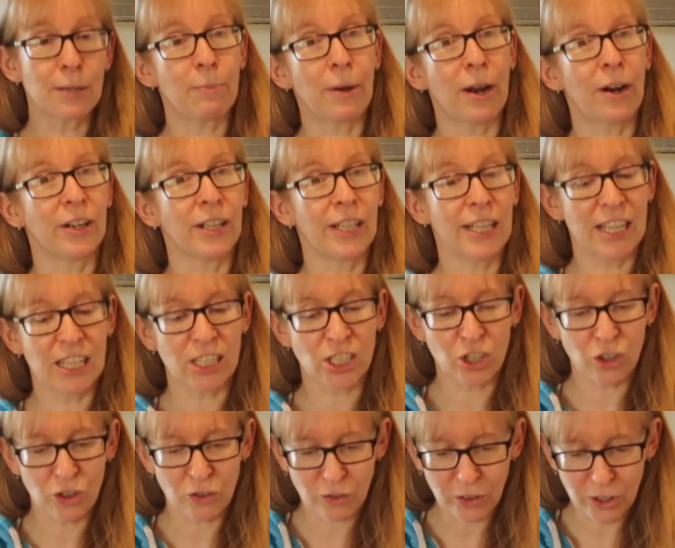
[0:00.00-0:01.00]
Apparently it's
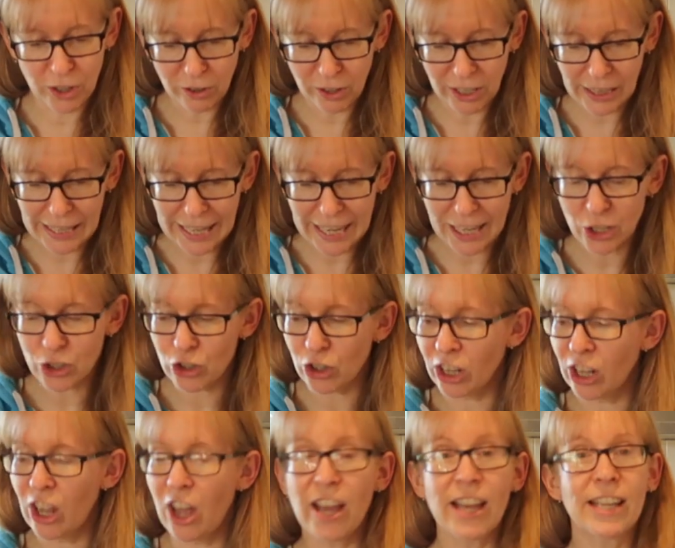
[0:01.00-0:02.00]
good for your
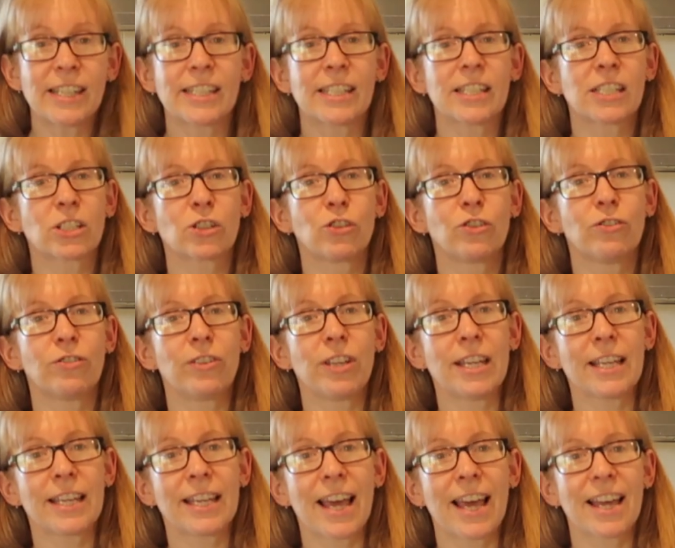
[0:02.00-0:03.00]
electrolytes, it's good for
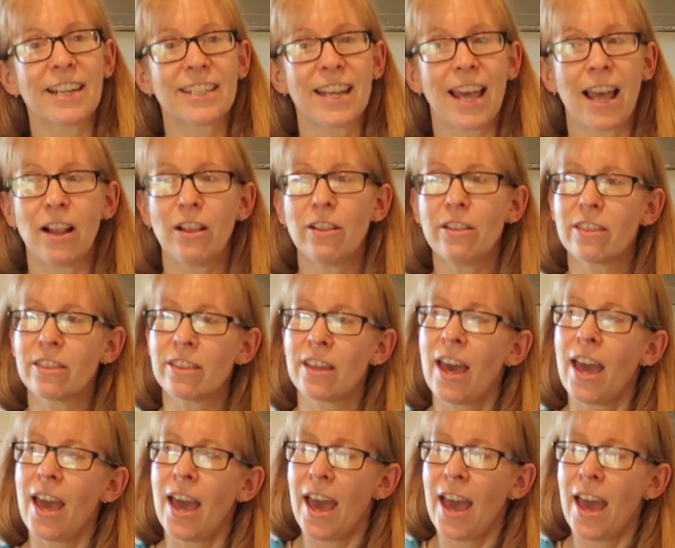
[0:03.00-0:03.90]
your gut health.